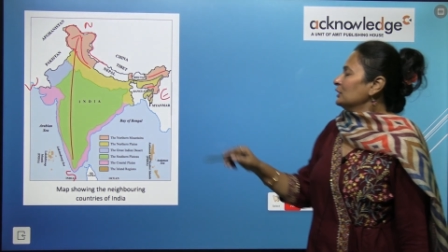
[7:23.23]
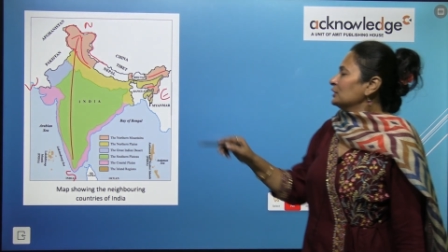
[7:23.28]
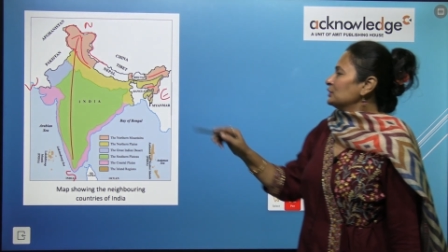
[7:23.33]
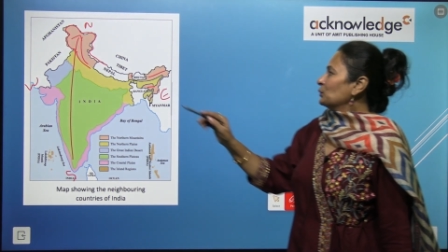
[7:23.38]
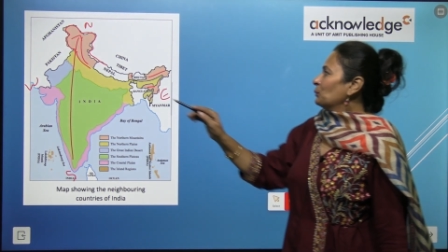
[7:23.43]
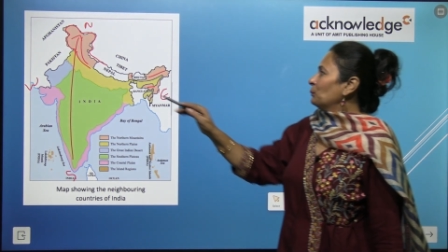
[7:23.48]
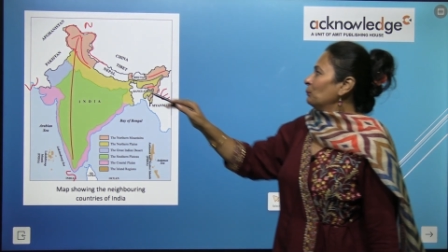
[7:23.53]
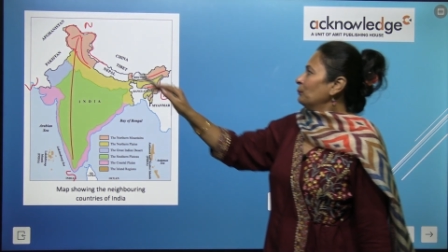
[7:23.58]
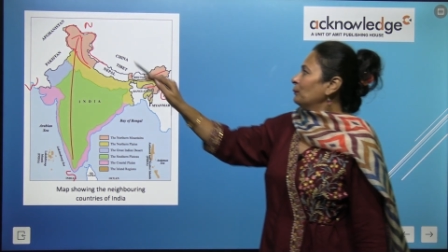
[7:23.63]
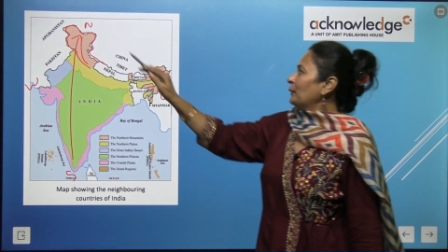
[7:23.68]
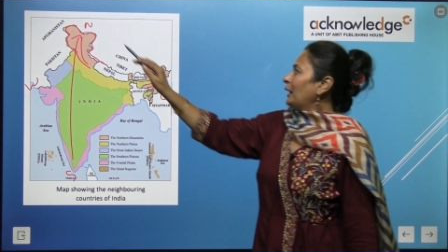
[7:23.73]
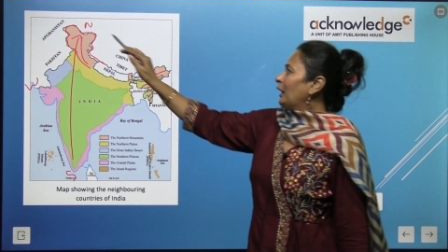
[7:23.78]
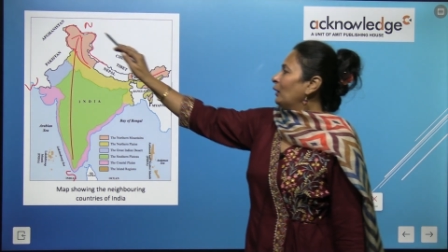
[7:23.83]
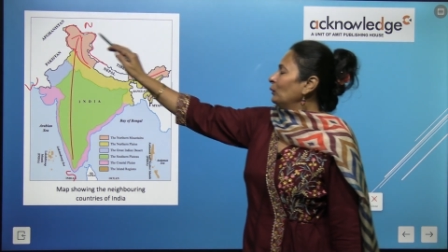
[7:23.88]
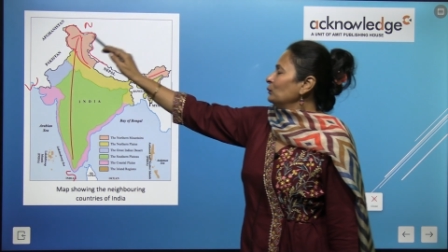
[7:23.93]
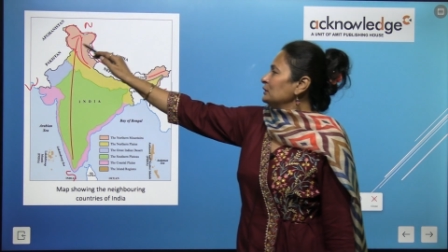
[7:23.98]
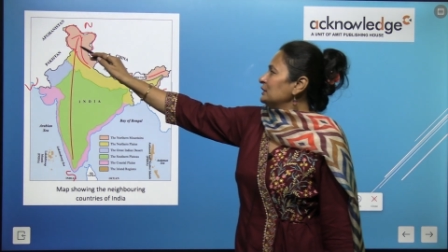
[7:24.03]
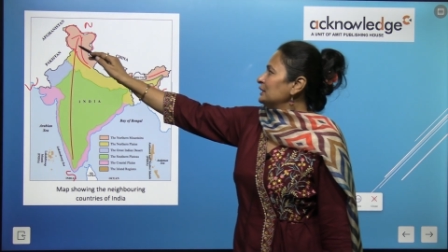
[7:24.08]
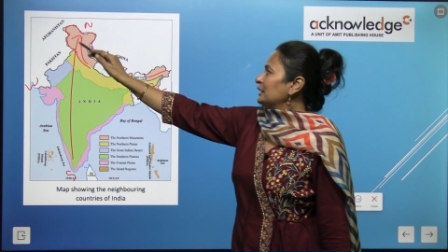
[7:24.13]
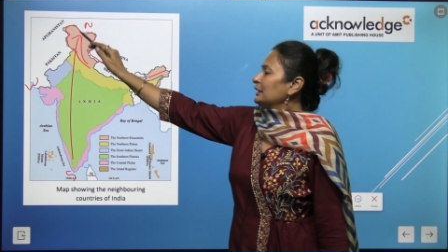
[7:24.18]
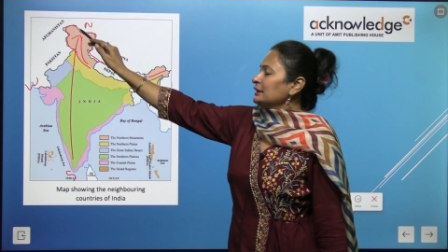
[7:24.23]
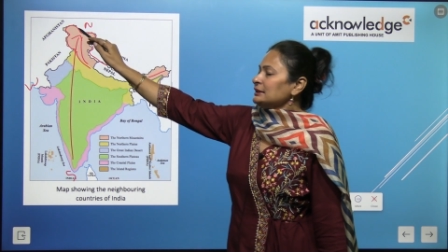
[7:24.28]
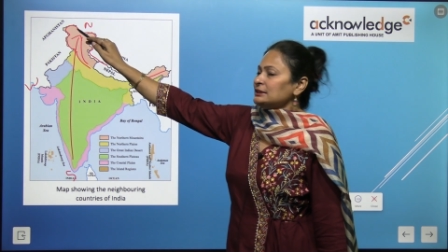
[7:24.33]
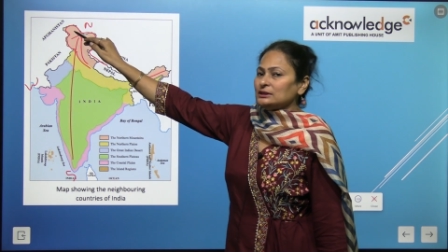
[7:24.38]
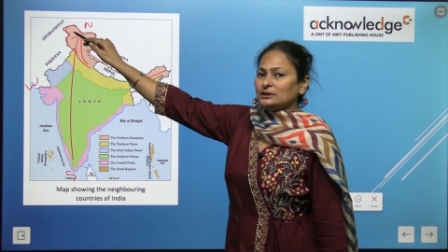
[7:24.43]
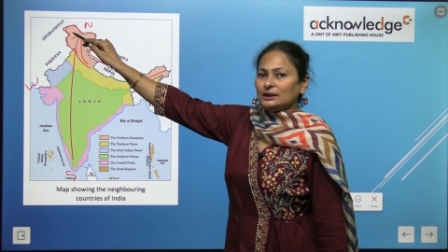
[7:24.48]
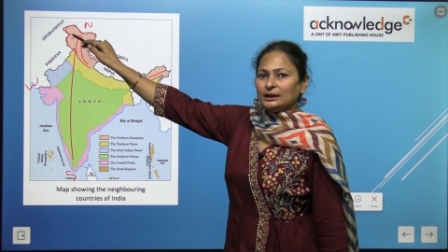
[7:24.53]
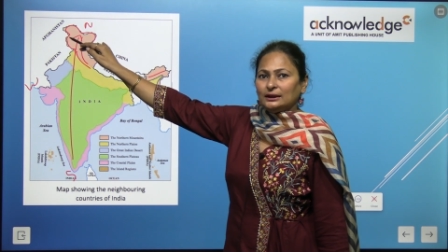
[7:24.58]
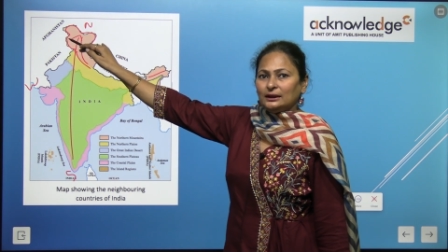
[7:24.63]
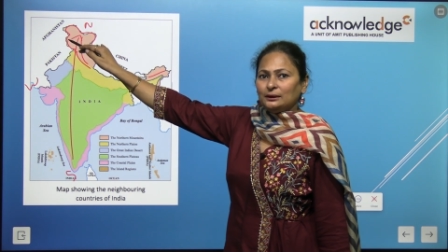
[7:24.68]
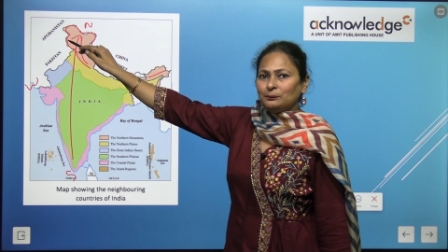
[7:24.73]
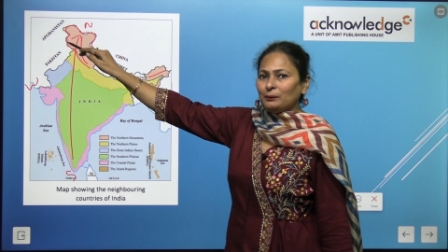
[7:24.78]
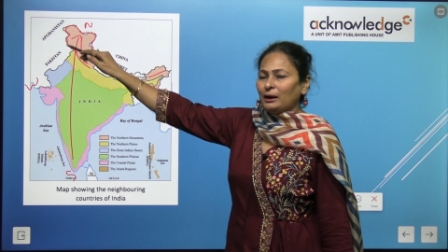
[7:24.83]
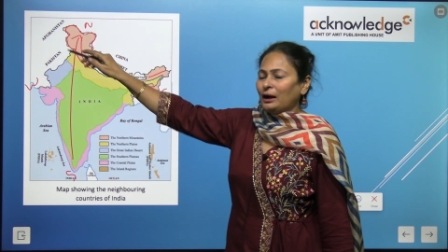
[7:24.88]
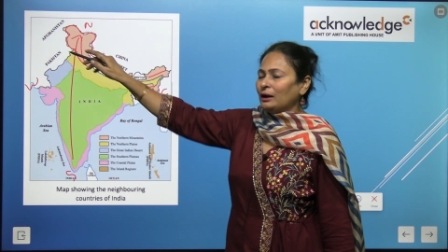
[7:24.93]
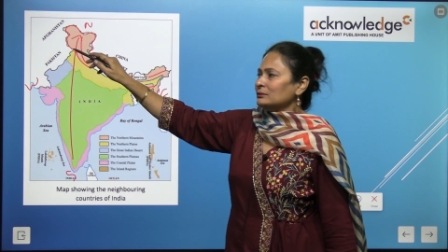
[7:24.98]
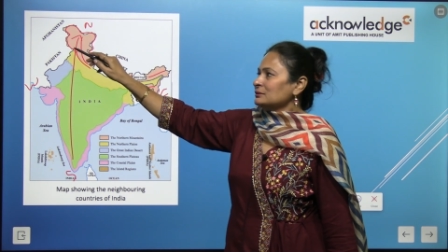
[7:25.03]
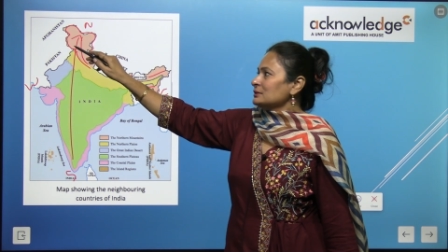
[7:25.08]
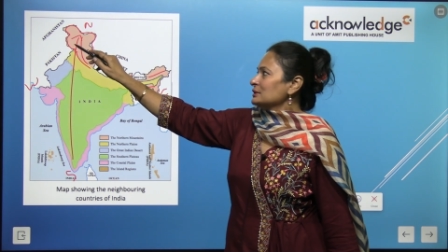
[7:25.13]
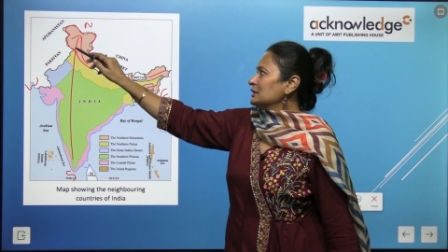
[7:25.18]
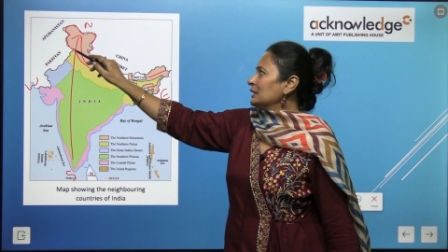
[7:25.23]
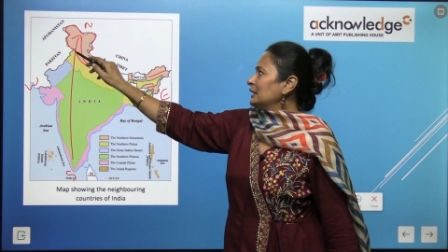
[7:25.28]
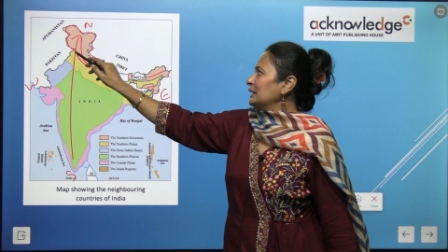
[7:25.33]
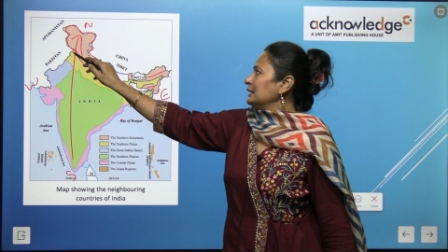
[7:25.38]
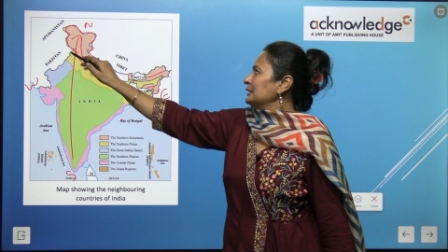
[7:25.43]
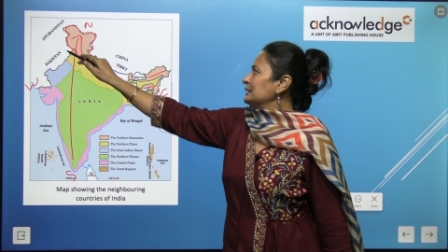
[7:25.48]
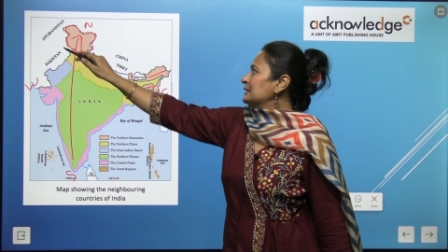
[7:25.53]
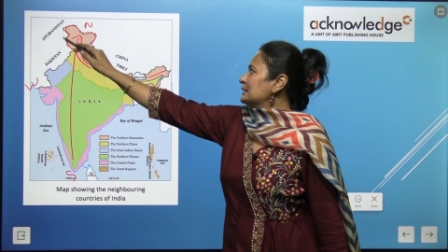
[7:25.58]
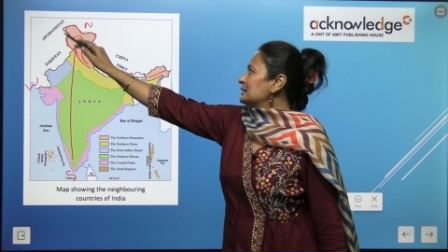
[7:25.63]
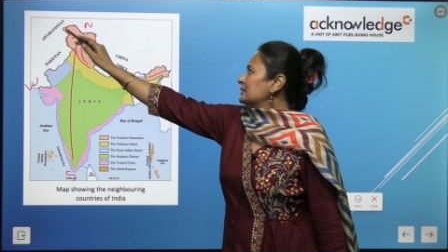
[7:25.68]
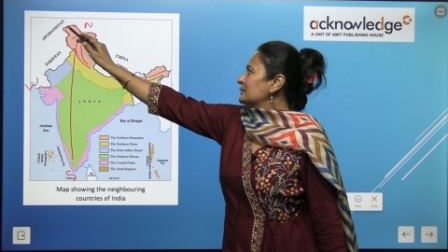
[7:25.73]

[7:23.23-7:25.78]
So mountains, Northern Mountains